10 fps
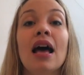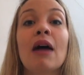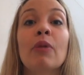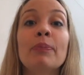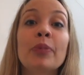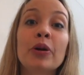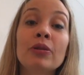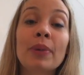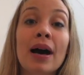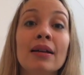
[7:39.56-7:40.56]
And when
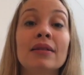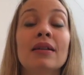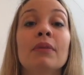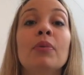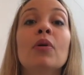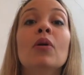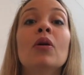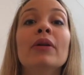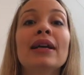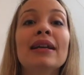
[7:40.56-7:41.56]
both partners are
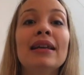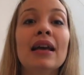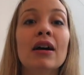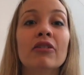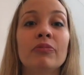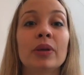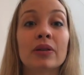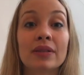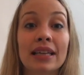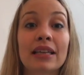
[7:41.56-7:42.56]
pouring love
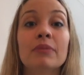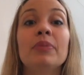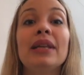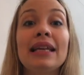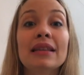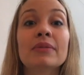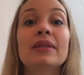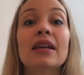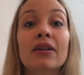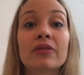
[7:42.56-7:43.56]
because they complete
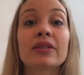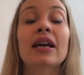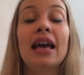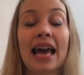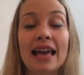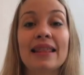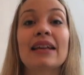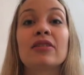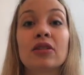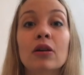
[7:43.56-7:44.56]
themselves and their
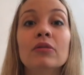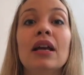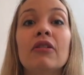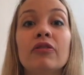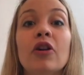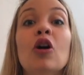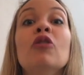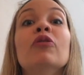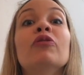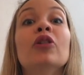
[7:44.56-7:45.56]
soul love
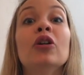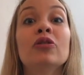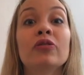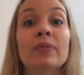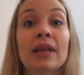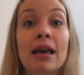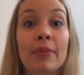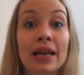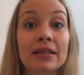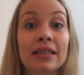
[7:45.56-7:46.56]
overflows from them
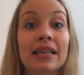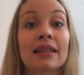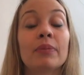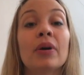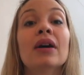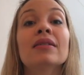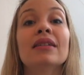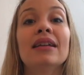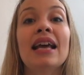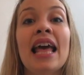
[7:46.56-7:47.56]
into the other
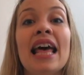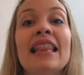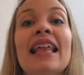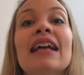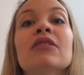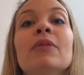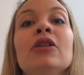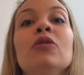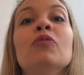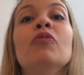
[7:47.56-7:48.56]
person, that's
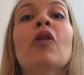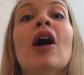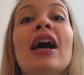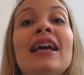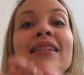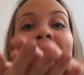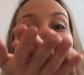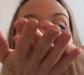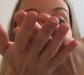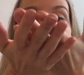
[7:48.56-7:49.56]
when you rise
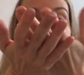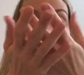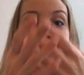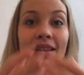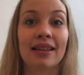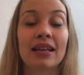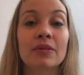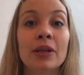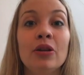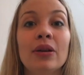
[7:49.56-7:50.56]
in love together.
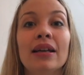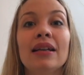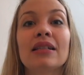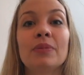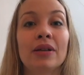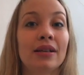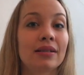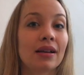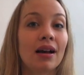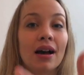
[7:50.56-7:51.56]
That's when you can
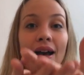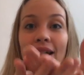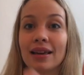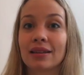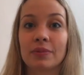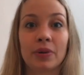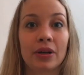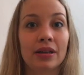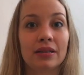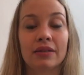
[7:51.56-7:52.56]
experience higher
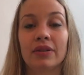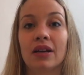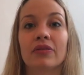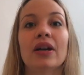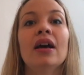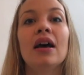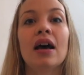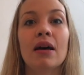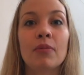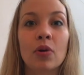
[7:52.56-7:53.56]
experience of love,
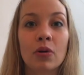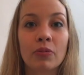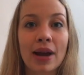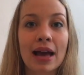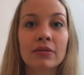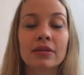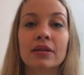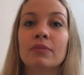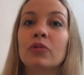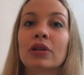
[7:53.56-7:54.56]
a more
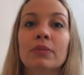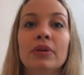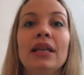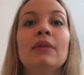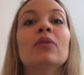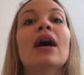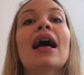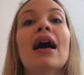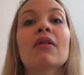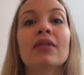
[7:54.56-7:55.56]
rounded, more complete, more
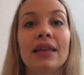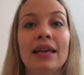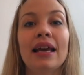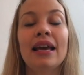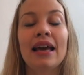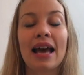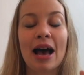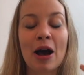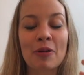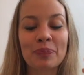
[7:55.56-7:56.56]
healthy,
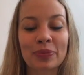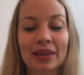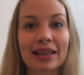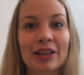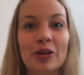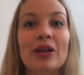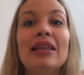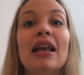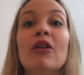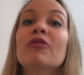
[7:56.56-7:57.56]

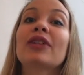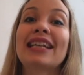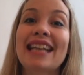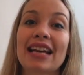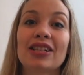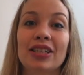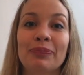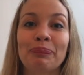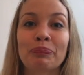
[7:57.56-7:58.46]
love connection.